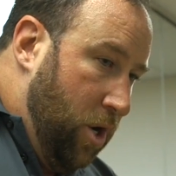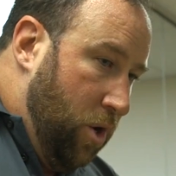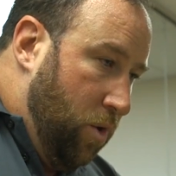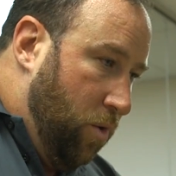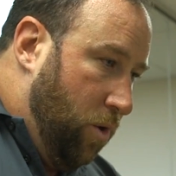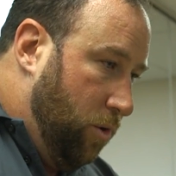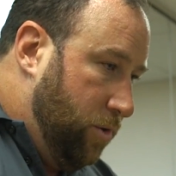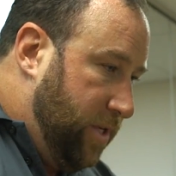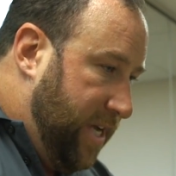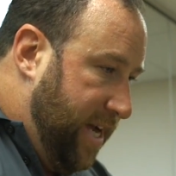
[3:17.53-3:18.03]

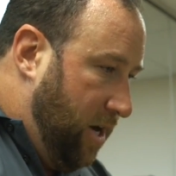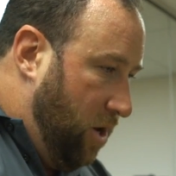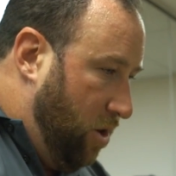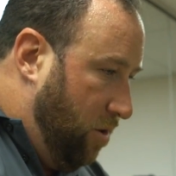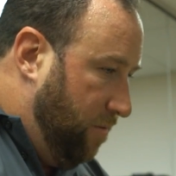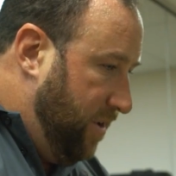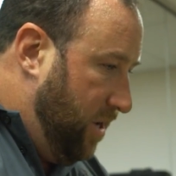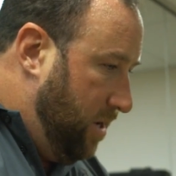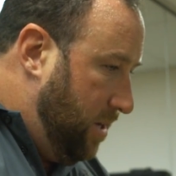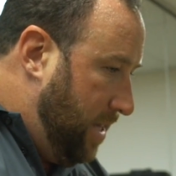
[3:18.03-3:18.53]
SCORE
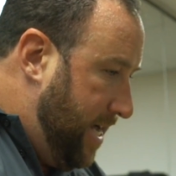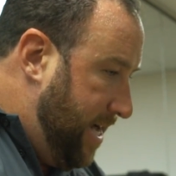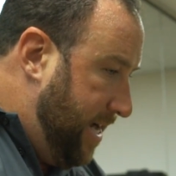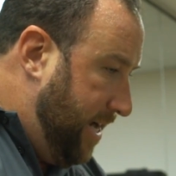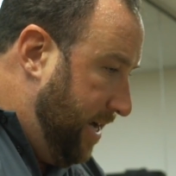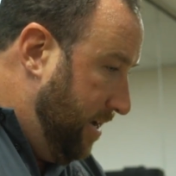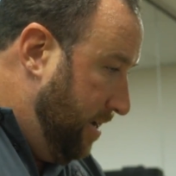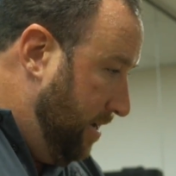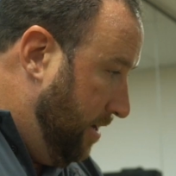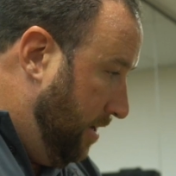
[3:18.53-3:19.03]
to
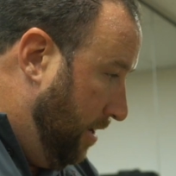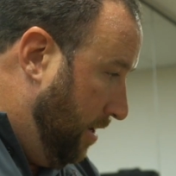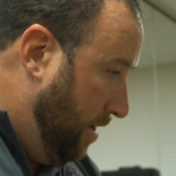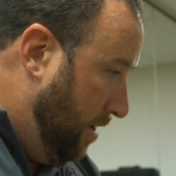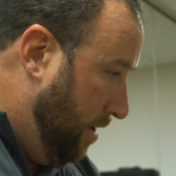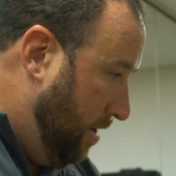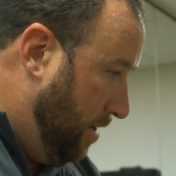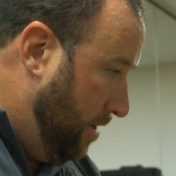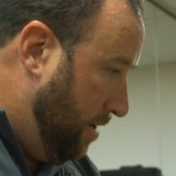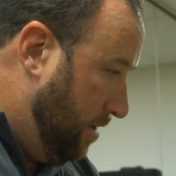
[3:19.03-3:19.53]
make sure I
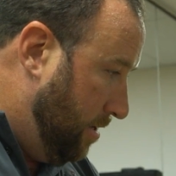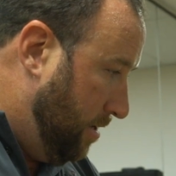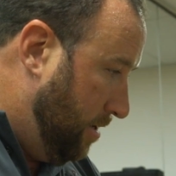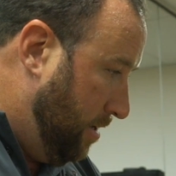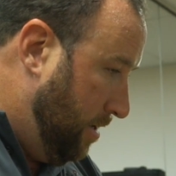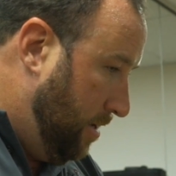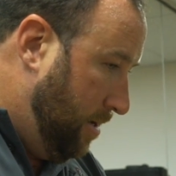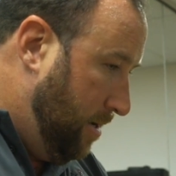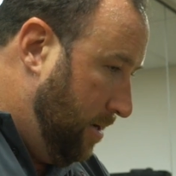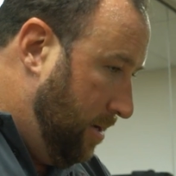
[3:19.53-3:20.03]
was taken
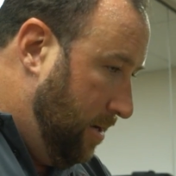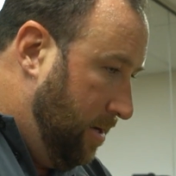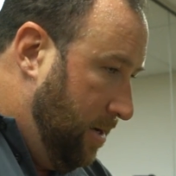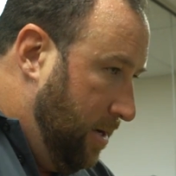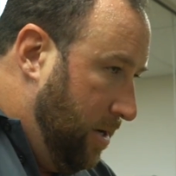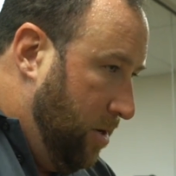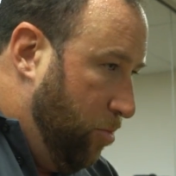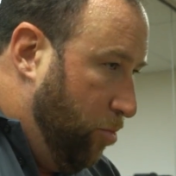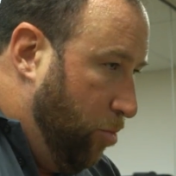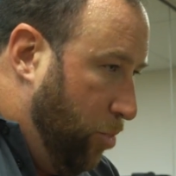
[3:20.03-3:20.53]
care of with
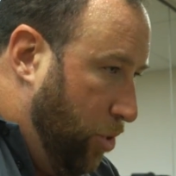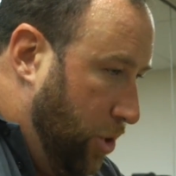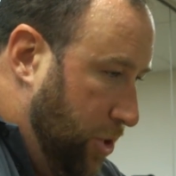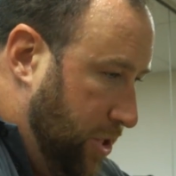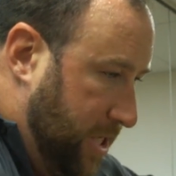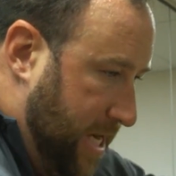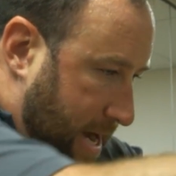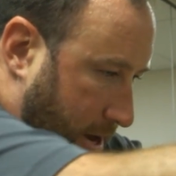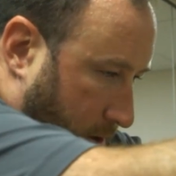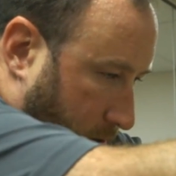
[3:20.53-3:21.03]
them
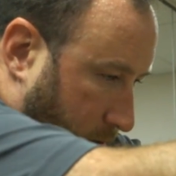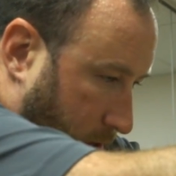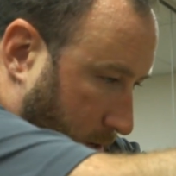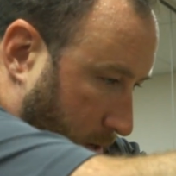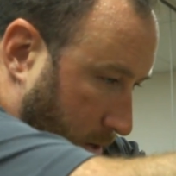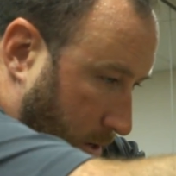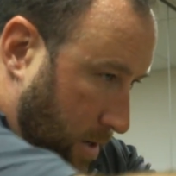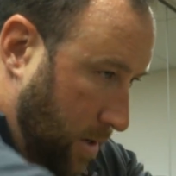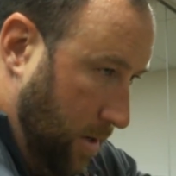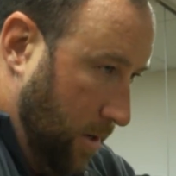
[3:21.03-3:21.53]
for the
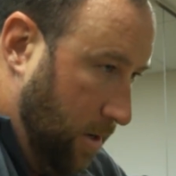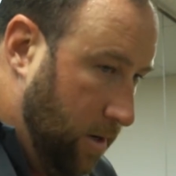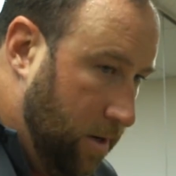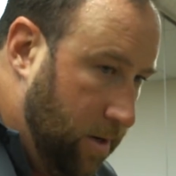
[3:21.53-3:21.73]
guidance for the